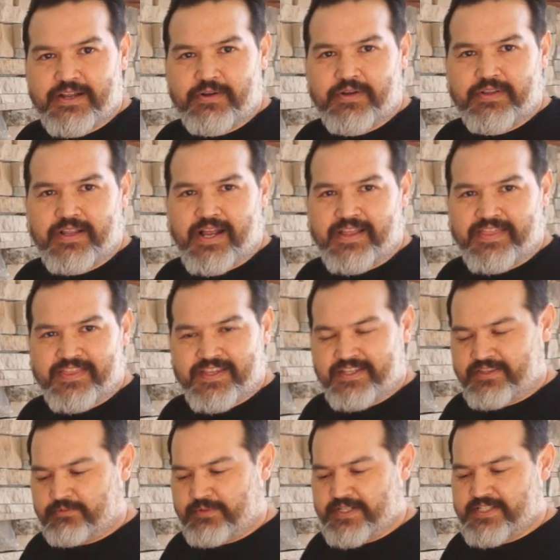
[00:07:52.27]
Now, I
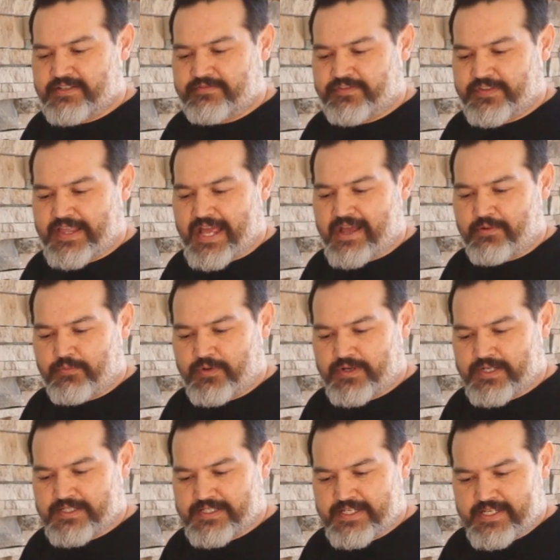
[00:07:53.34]
think the reason for that
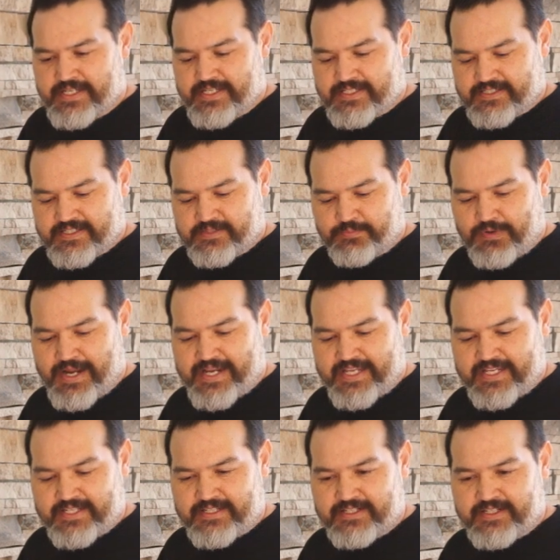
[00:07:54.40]
was is this
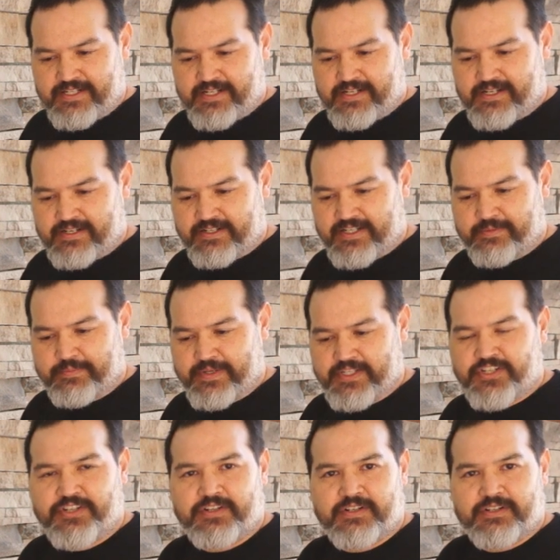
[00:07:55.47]
bracket uh, can
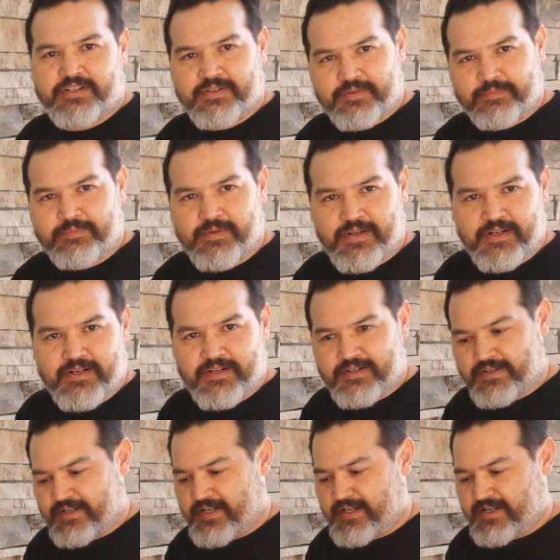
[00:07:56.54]
be turned
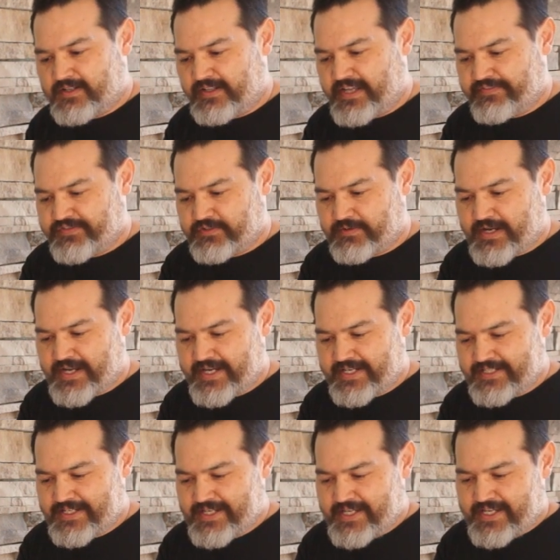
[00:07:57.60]
uh, left or
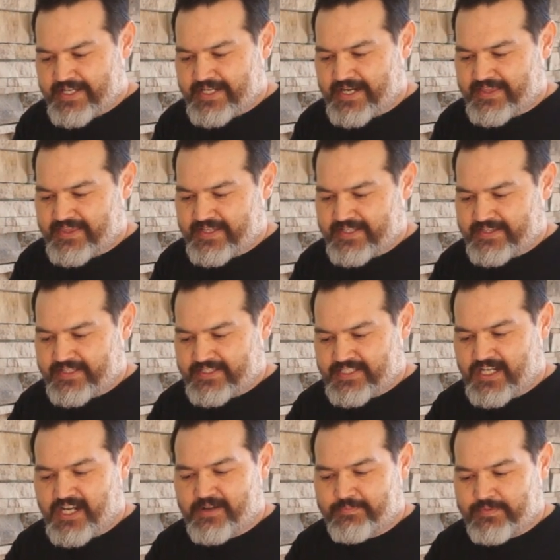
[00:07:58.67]
right, and I think the
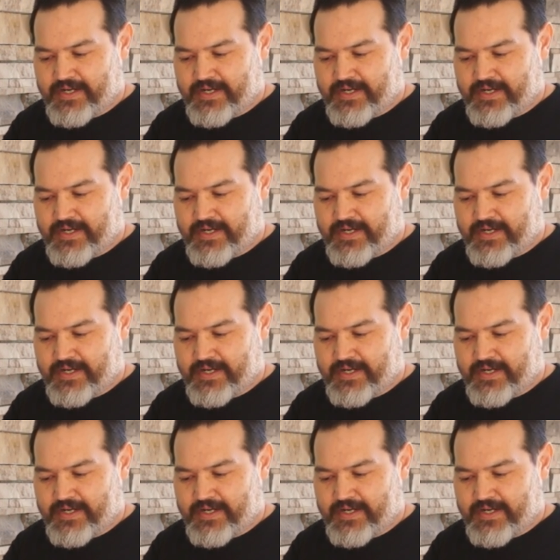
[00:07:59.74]
top